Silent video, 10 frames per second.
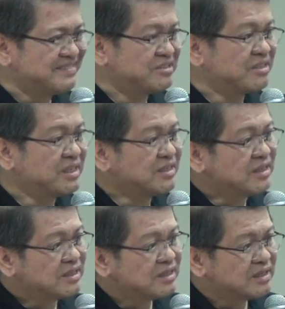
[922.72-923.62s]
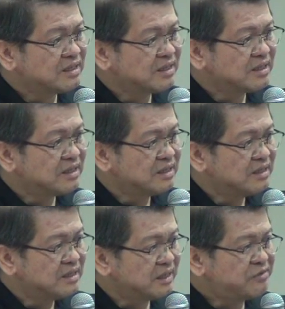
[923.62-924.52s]
Did you get that?
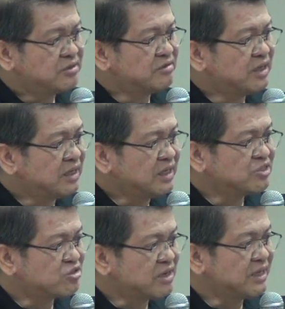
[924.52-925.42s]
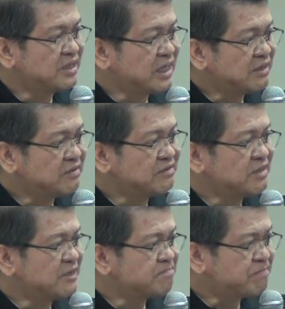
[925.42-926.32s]
If you really tried
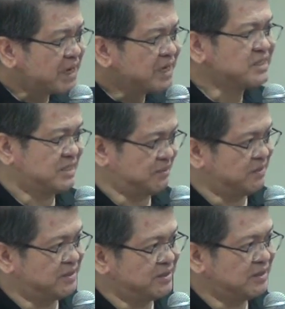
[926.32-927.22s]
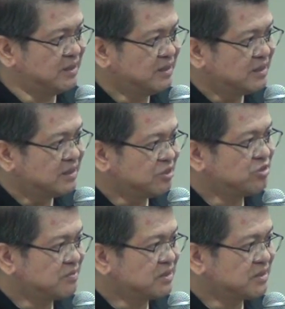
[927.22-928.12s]
everything possible, you
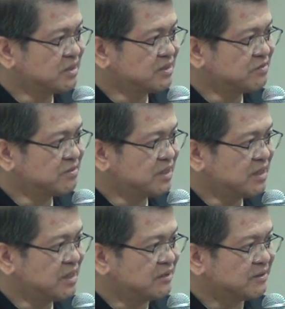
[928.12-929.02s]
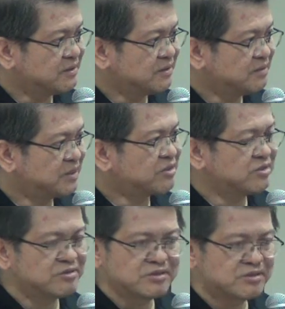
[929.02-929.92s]
should be successful by now.
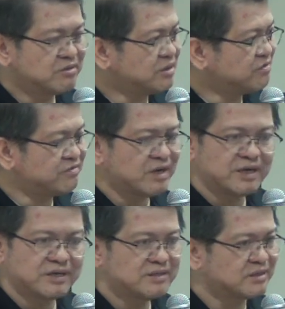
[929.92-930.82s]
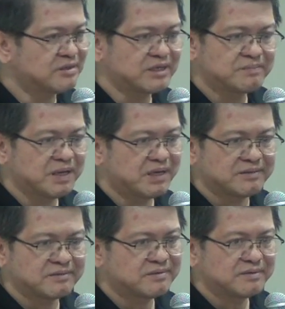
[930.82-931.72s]
Because you'll surely find the right
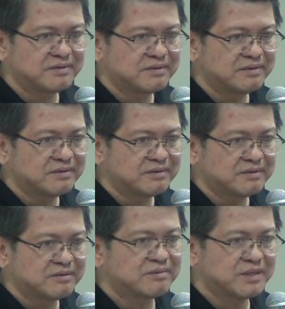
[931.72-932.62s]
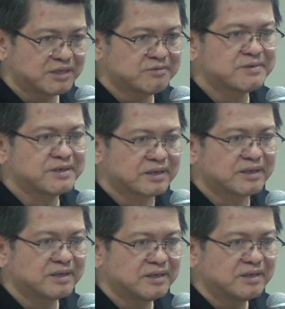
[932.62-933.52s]
path to make it
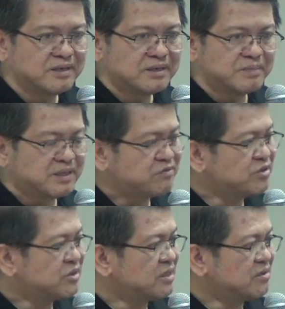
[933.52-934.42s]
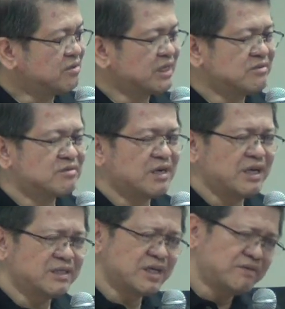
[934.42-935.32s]
work. But if you say, oh, I
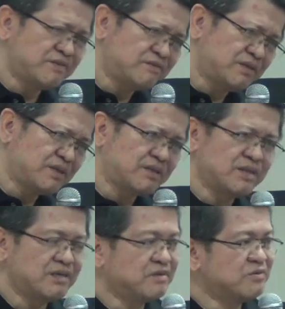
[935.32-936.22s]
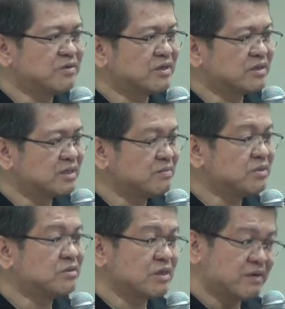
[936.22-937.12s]
tried everything, it never worked, that
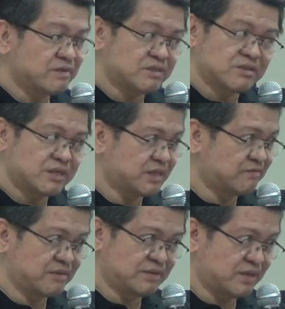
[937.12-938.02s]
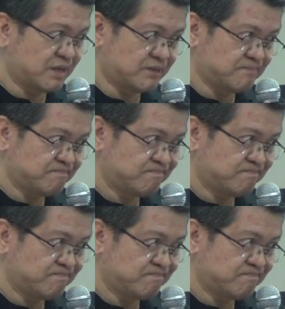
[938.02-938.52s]
means you haven't tried everything yet.